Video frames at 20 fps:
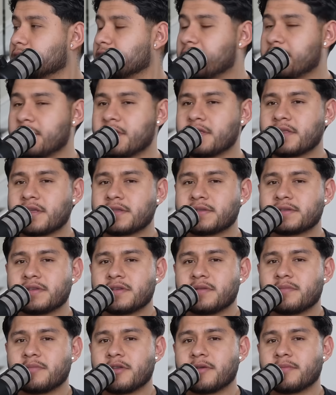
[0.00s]
I think that's
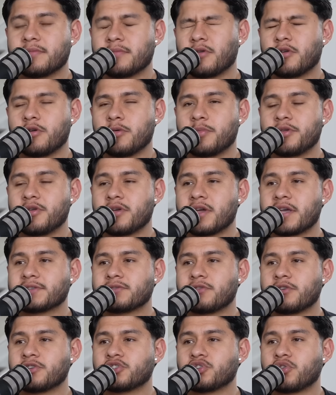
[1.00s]
it babe hope you
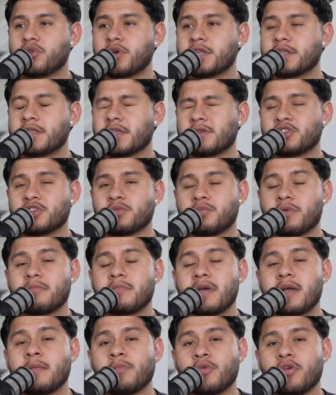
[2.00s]
guys are enjoying
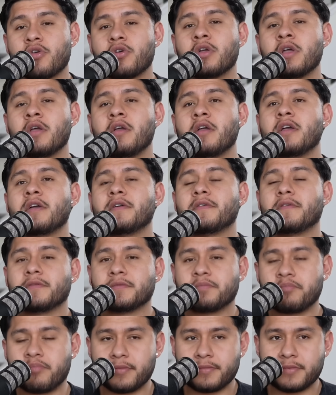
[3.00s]
remember
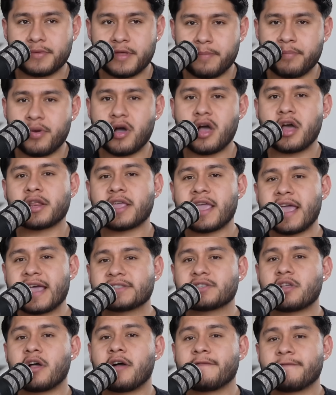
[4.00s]
the
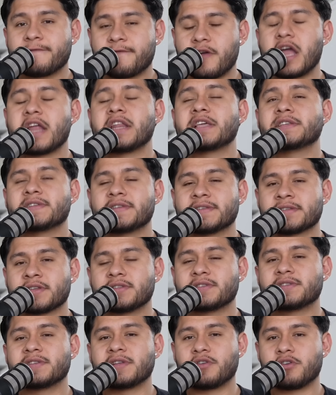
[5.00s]
podcast on Fridays is
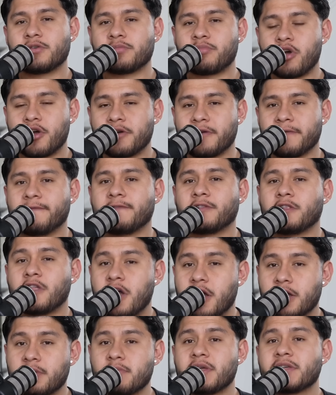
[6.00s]
considered part of
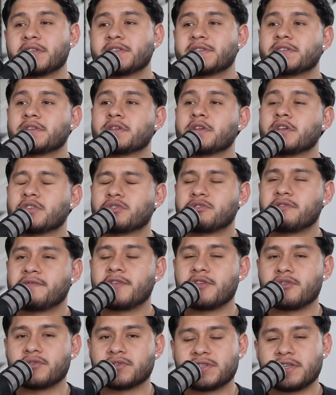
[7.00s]
Vlogmas. Mm -hmm. So if
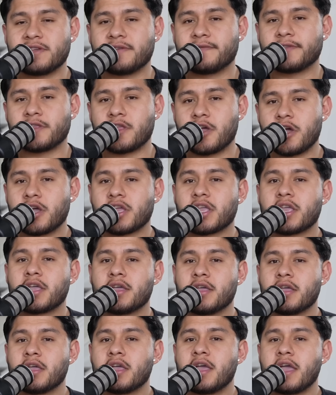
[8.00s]
you don't see a vlog,
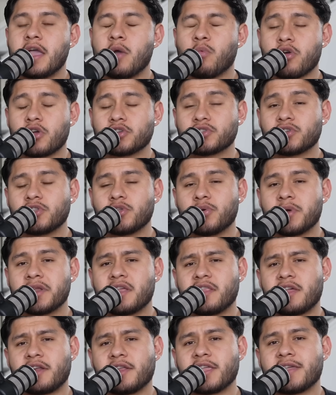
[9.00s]
and we're also doing
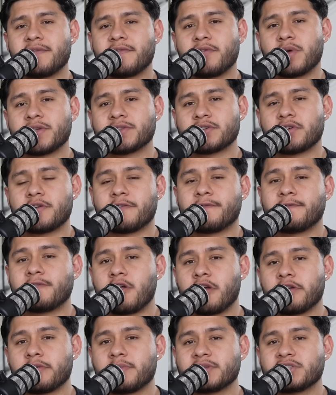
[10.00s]
a lot of giveaways on our
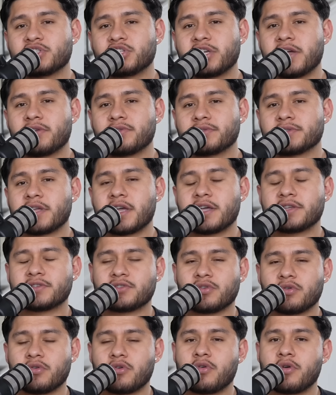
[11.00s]
Vlogmas channels, guys.
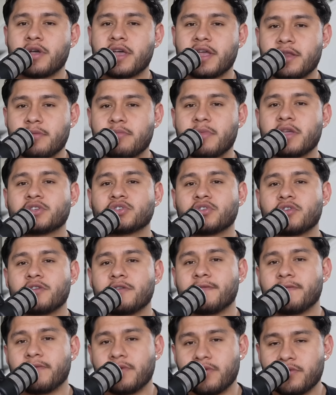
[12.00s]
So go ahead and make sure
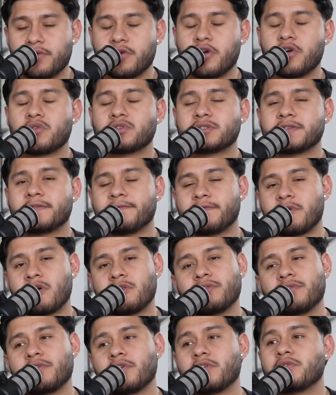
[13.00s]
you view those and
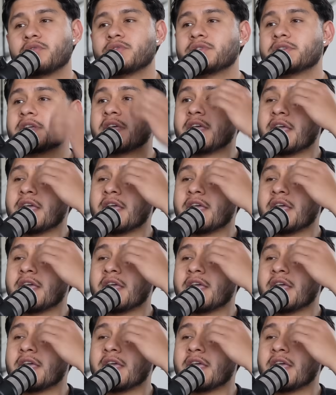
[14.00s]
follow those.